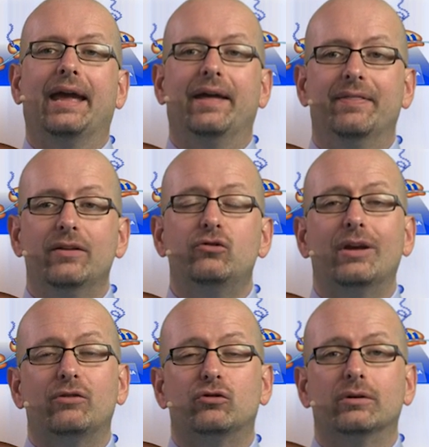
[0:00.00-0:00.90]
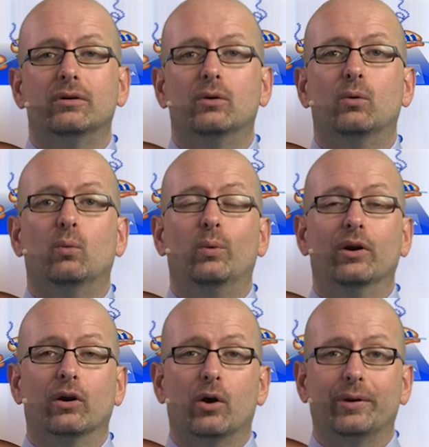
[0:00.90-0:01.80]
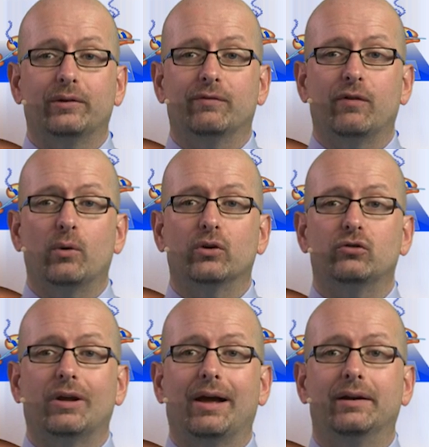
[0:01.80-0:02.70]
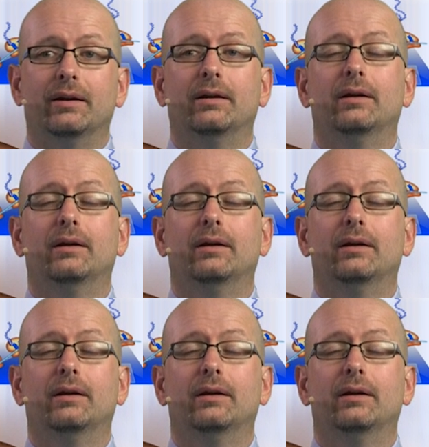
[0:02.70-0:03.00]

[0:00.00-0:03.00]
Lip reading: In this session, we are going to focus on